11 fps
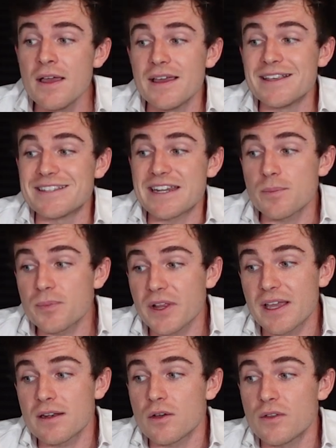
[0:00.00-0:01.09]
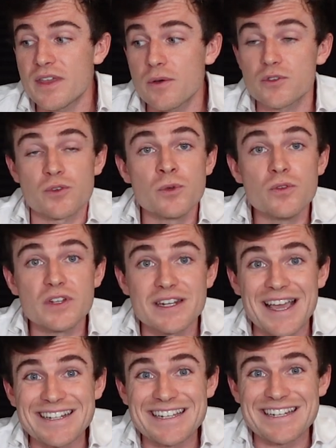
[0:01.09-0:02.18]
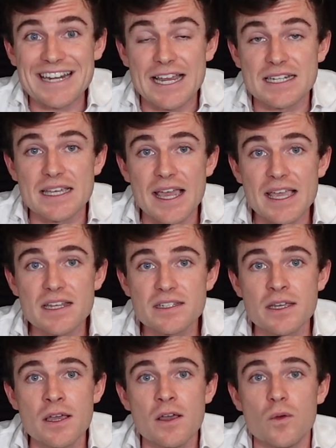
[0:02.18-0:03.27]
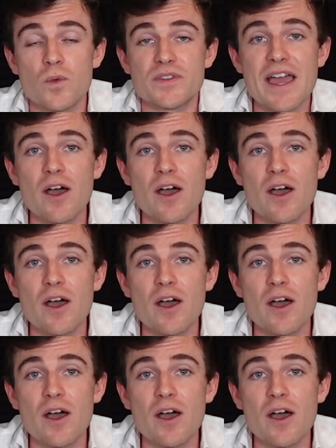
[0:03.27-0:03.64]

is an implant that was removed in 1998 with the